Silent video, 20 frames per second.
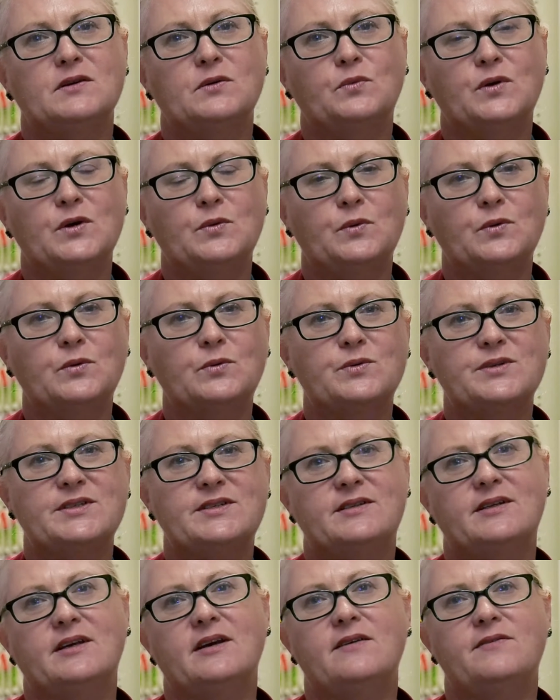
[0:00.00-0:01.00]
that we will
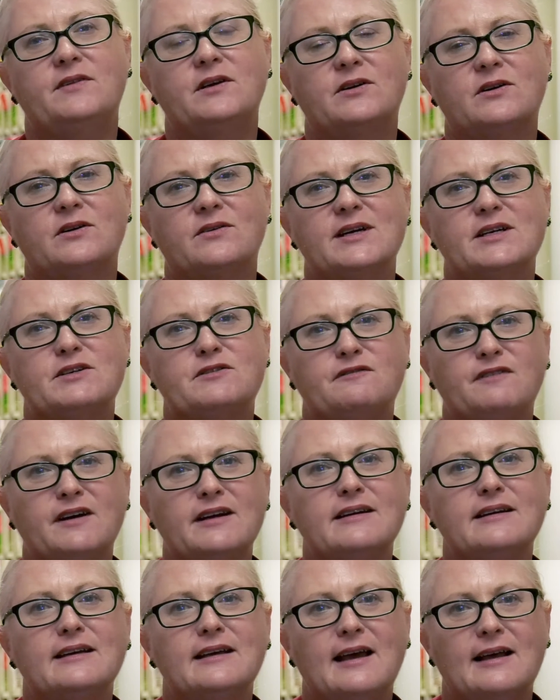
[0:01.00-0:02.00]
receive the correct
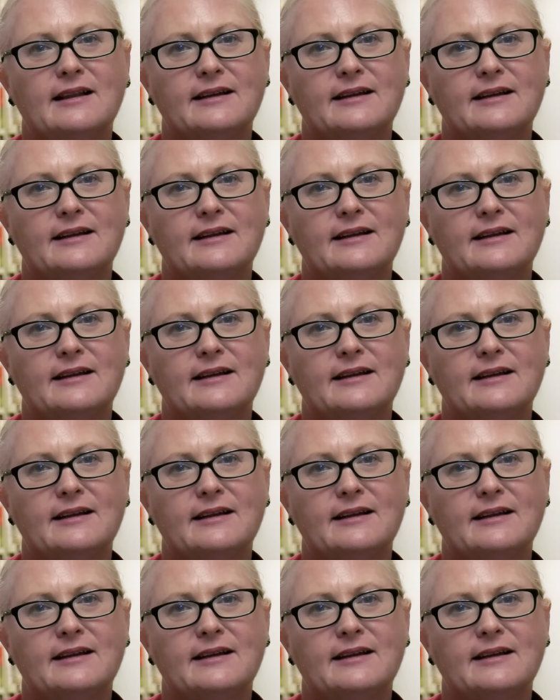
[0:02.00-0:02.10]
funding